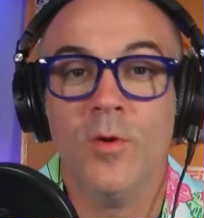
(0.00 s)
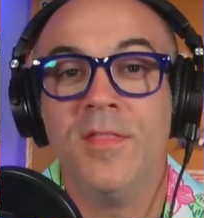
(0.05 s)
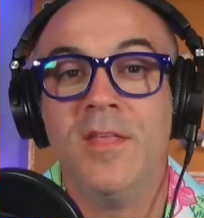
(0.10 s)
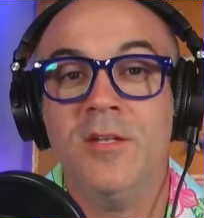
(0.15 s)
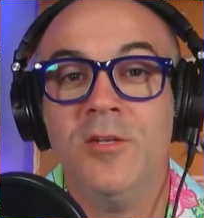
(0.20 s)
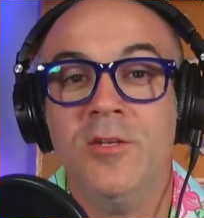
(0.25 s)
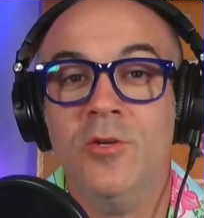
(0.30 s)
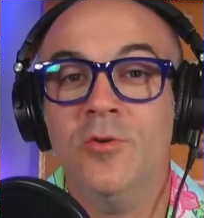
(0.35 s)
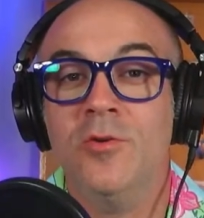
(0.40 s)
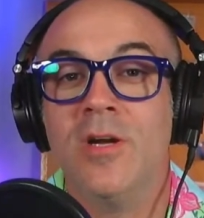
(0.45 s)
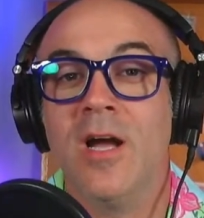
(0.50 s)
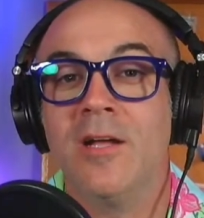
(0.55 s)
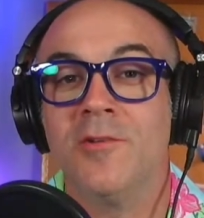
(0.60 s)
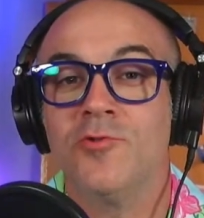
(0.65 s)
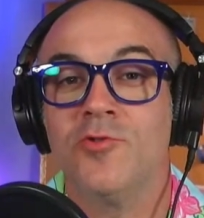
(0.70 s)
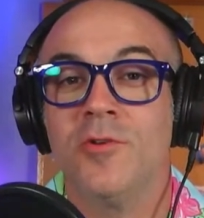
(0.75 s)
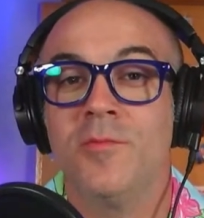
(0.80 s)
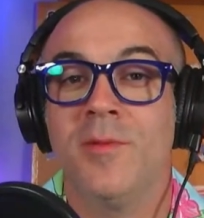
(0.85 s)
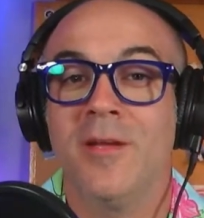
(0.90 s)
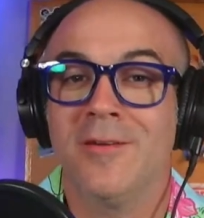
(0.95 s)
the new
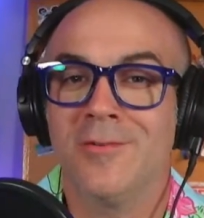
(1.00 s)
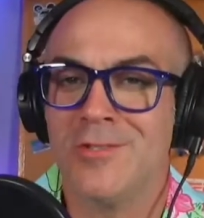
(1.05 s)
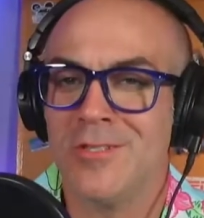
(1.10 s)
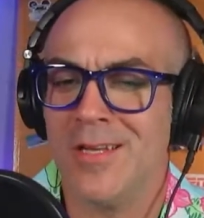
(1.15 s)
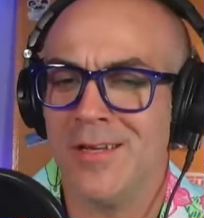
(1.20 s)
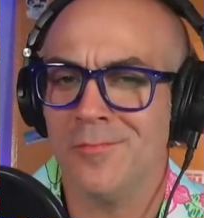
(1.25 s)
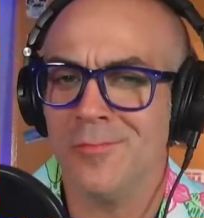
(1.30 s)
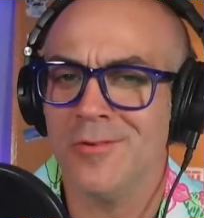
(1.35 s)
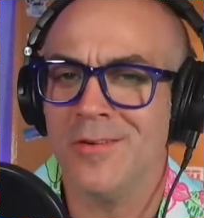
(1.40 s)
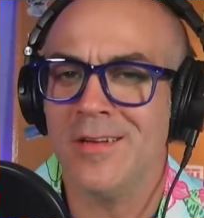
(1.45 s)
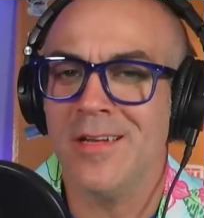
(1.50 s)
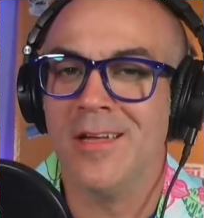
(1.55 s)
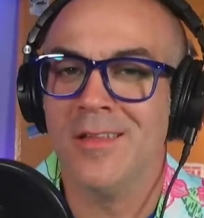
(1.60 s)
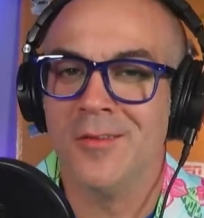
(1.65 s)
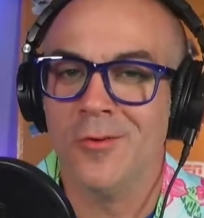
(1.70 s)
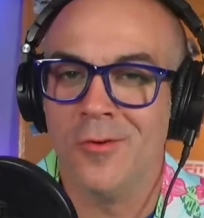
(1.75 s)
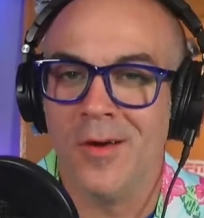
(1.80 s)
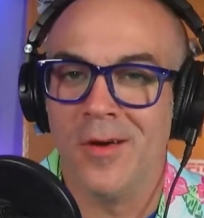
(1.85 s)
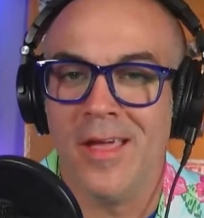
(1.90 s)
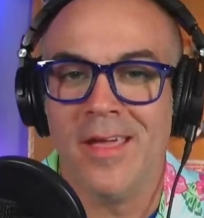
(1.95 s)
Country Bear Jamboree on
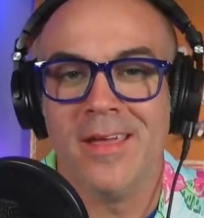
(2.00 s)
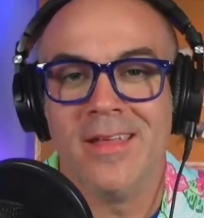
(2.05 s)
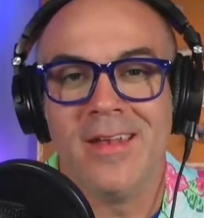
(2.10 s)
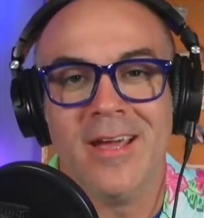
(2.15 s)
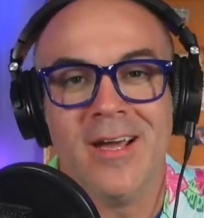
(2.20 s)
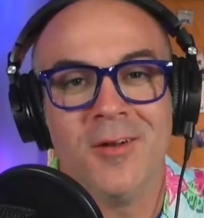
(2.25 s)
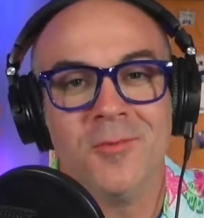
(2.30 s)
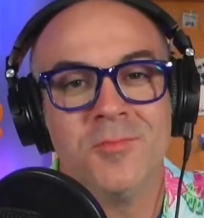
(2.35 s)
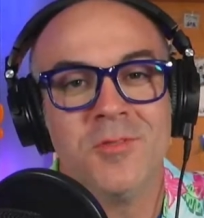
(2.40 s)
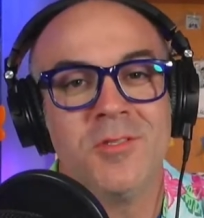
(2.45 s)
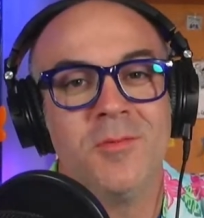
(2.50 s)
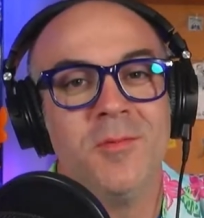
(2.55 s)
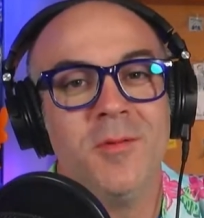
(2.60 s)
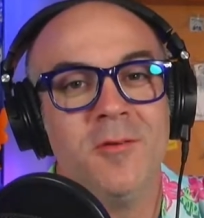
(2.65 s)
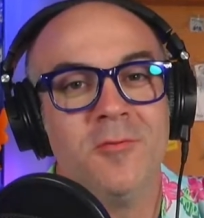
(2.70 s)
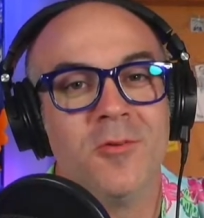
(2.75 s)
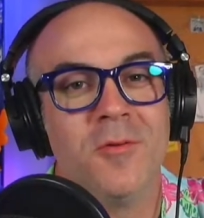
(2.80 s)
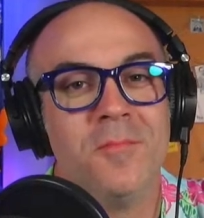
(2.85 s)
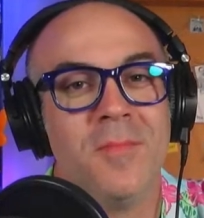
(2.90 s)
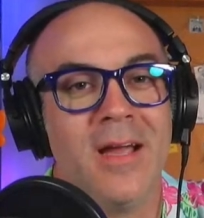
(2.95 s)
the way, it helps to be
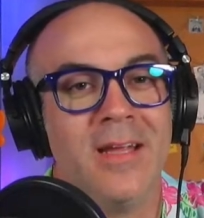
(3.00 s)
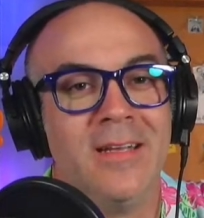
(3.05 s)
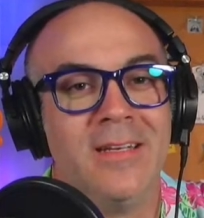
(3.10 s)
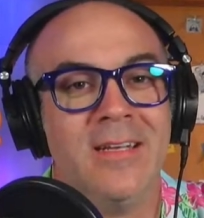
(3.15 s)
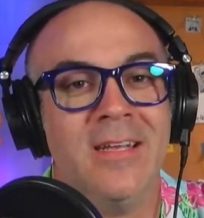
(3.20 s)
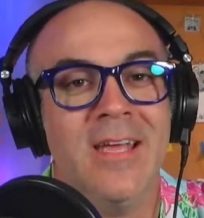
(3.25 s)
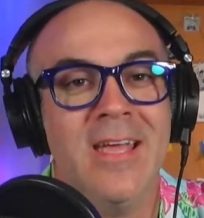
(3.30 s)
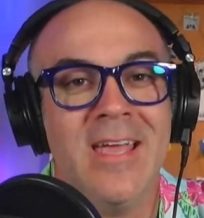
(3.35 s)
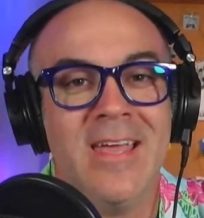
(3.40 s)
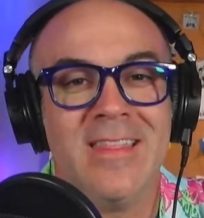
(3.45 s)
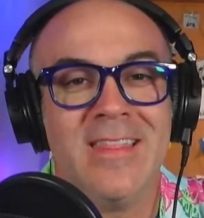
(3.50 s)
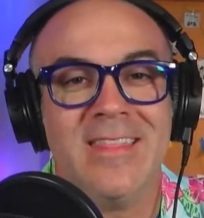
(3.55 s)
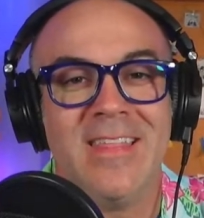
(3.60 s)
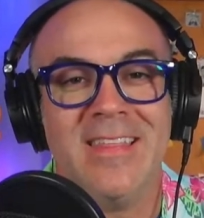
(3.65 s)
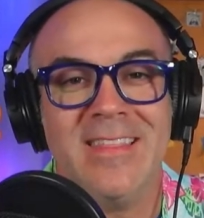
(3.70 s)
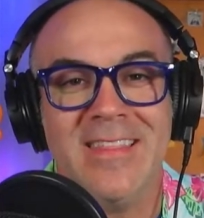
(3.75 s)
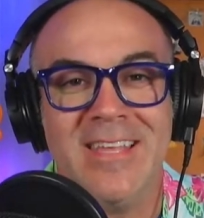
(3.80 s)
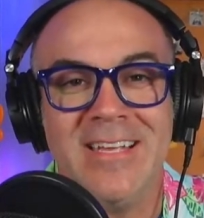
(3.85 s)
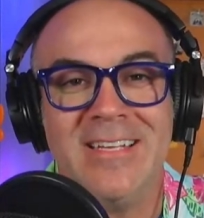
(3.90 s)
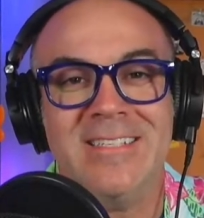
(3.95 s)
reminded
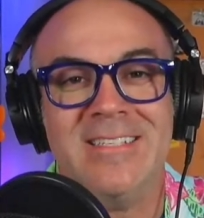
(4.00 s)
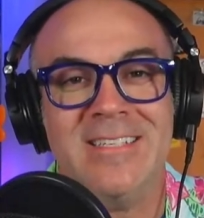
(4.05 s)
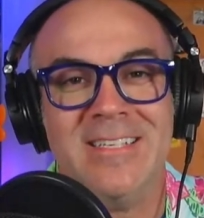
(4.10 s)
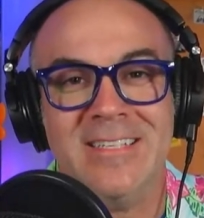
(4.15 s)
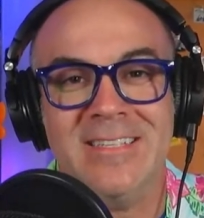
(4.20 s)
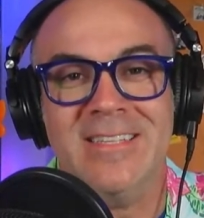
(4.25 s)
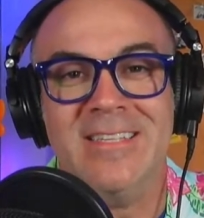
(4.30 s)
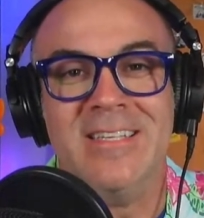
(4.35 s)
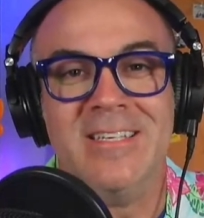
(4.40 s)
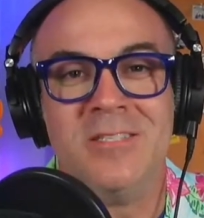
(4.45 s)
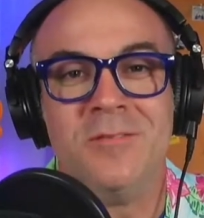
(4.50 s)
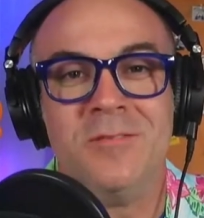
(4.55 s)
that they did this